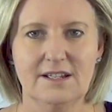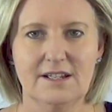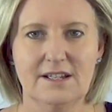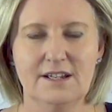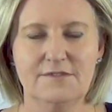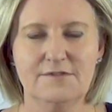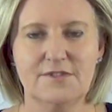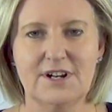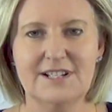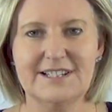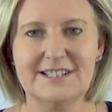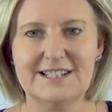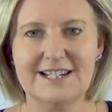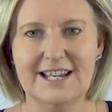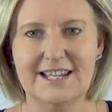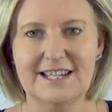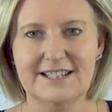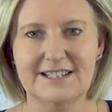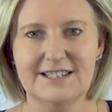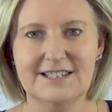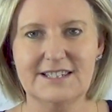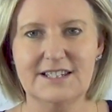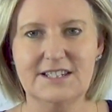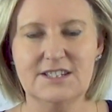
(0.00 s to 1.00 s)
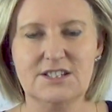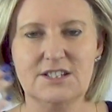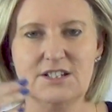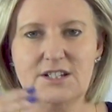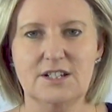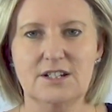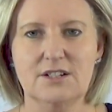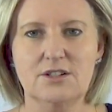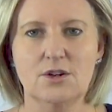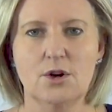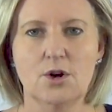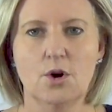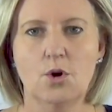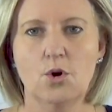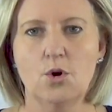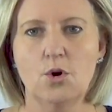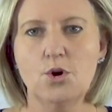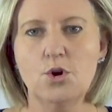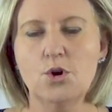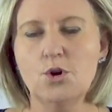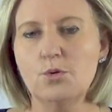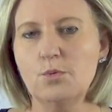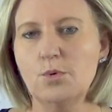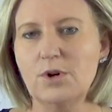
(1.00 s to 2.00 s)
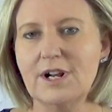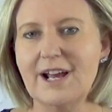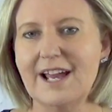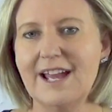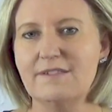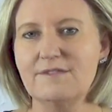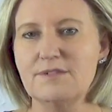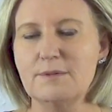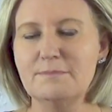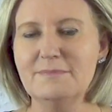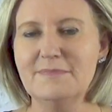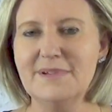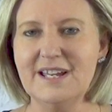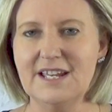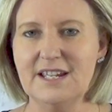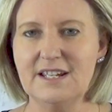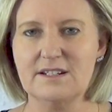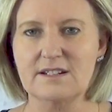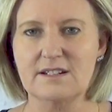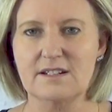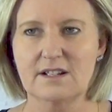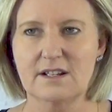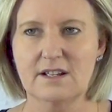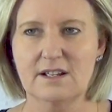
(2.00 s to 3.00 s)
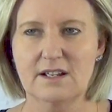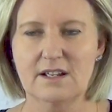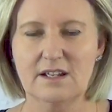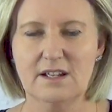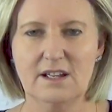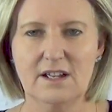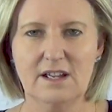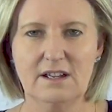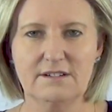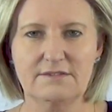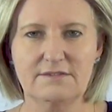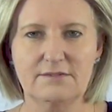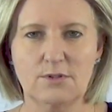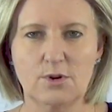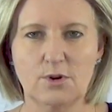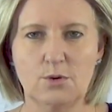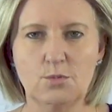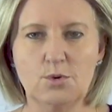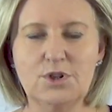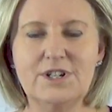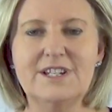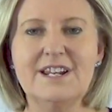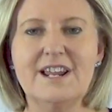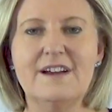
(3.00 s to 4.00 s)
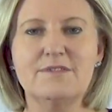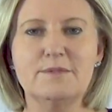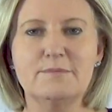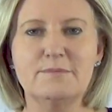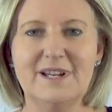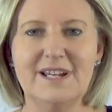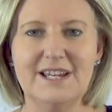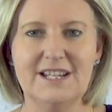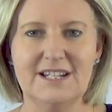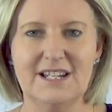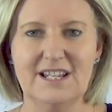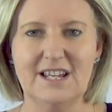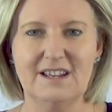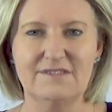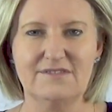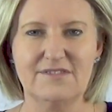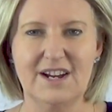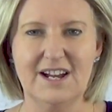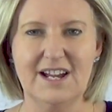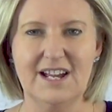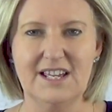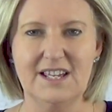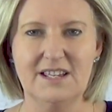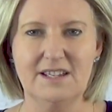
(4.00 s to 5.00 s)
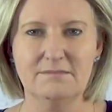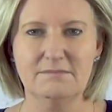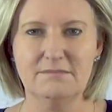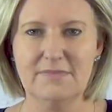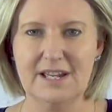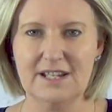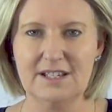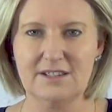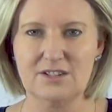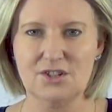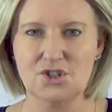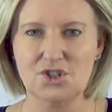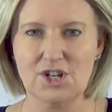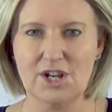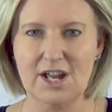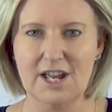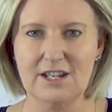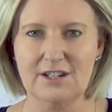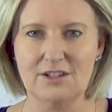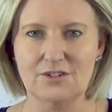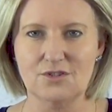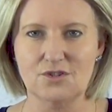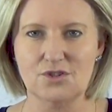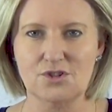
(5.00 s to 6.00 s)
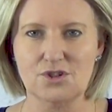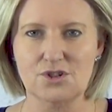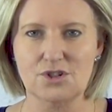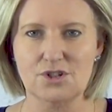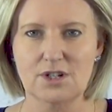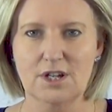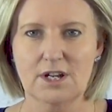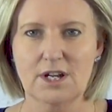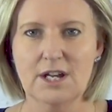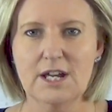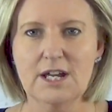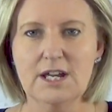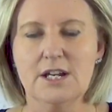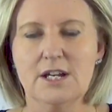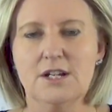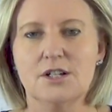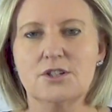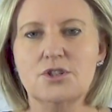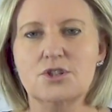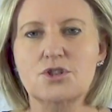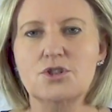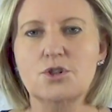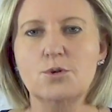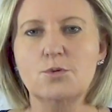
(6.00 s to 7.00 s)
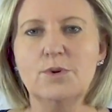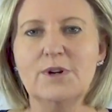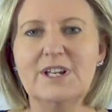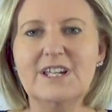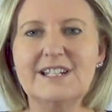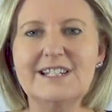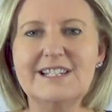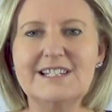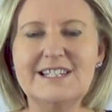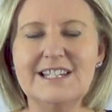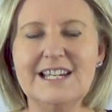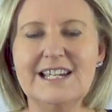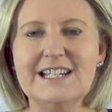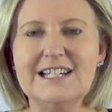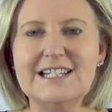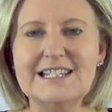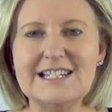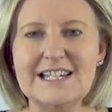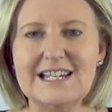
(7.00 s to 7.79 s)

if I stay consistent? Or who would I ever meet if, would never meet if I make the change. And so we can dig